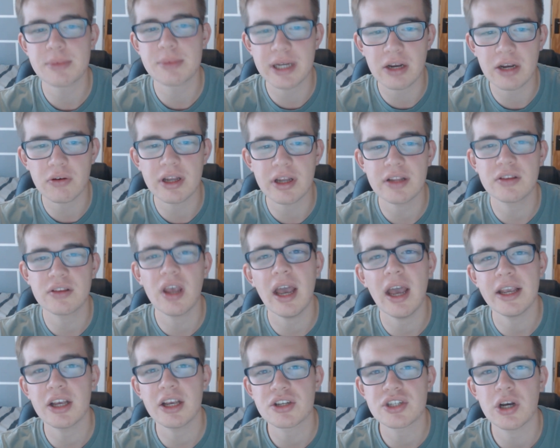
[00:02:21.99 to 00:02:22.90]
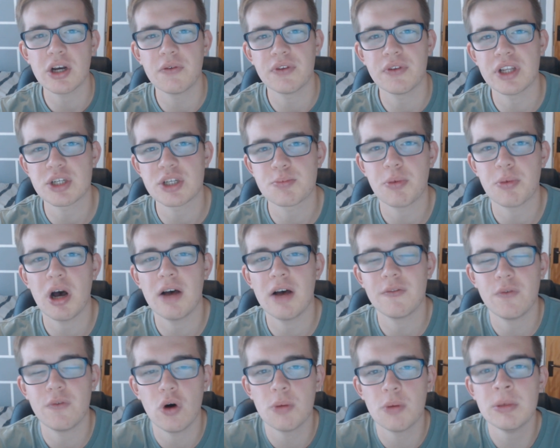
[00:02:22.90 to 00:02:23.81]
you make a right tit of yourself on this
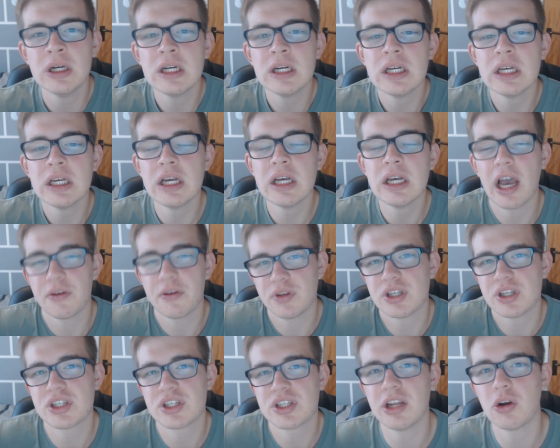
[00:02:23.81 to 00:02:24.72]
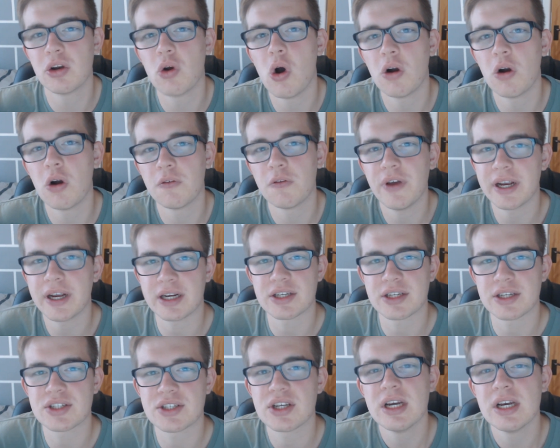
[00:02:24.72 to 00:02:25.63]
platform if you say the wrong
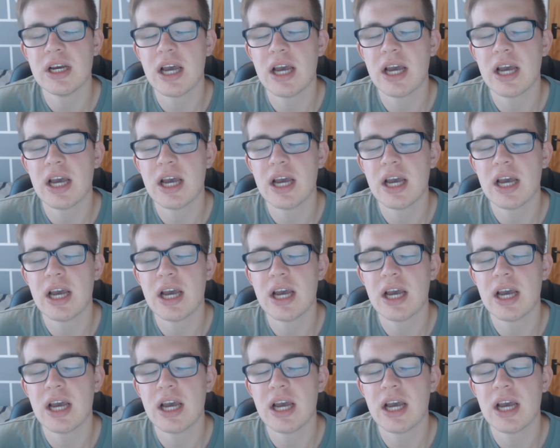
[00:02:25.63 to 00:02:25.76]
things.